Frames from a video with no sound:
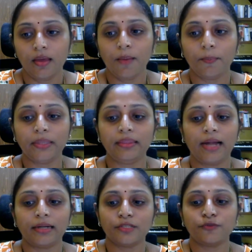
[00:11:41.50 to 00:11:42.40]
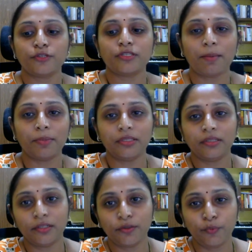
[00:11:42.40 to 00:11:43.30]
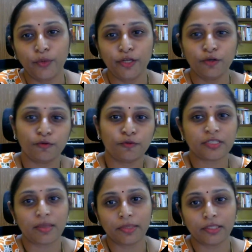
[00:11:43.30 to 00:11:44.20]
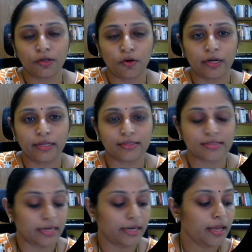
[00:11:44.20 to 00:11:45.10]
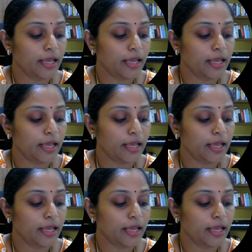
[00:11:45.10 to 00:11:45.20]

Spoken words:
But that is for some other video, for some other audience, right?